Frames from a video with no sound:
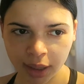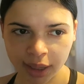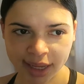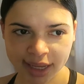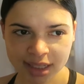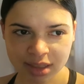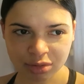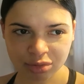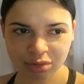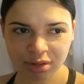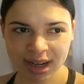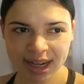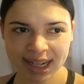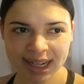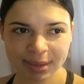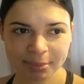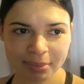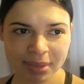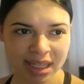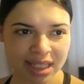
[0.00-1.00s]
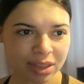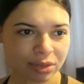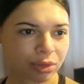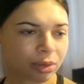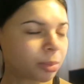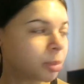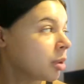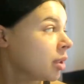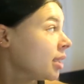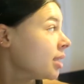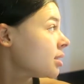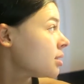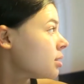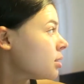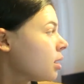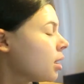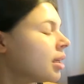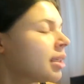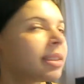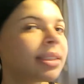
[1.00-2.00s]
It's really miserable. It's
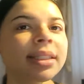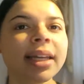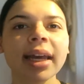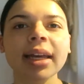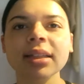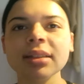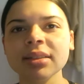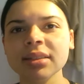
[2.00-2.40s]
starting to get